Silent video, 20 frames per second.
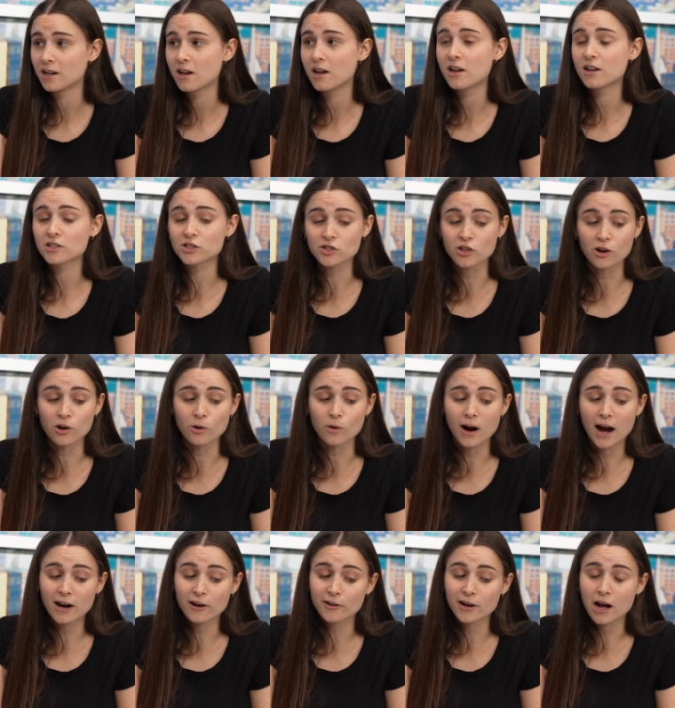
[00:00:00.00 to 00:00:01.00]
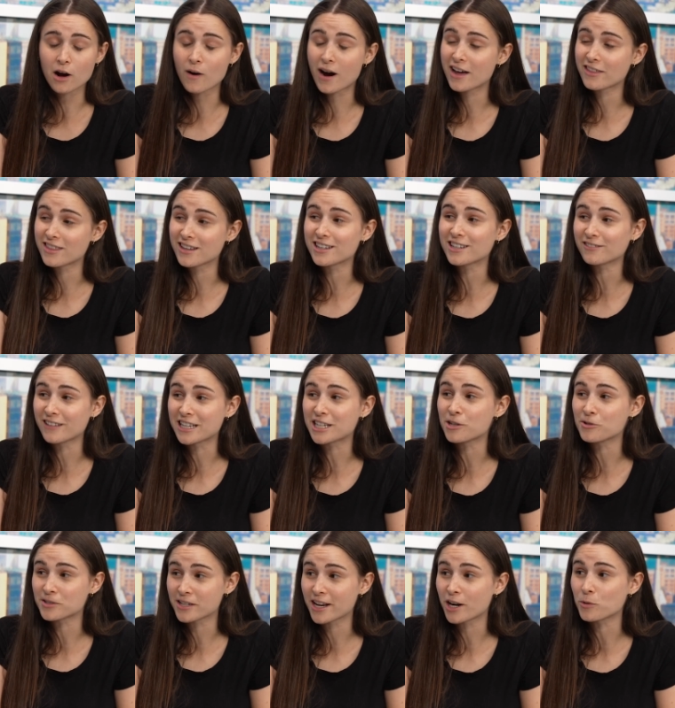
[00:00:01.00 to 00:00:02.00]
So I don't know. I think, like you
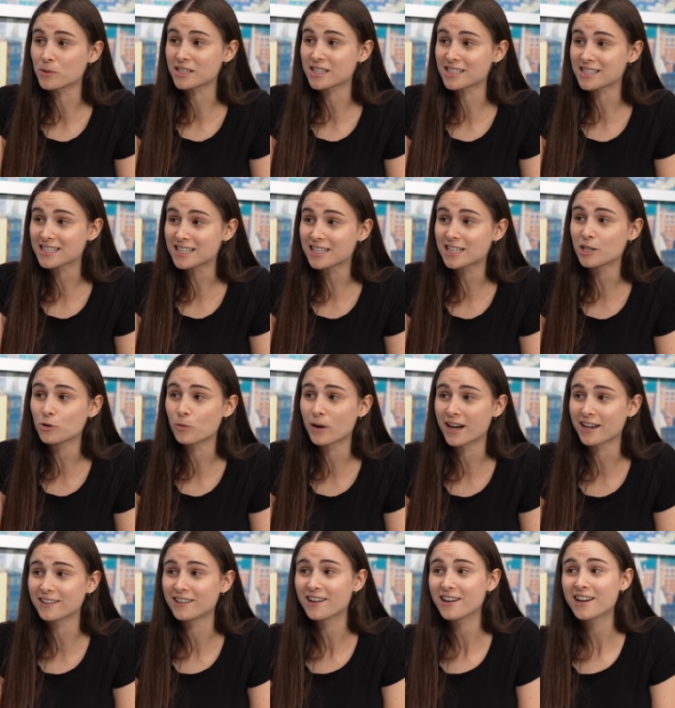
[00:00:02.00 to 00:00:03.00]
said, it was a sneaky win.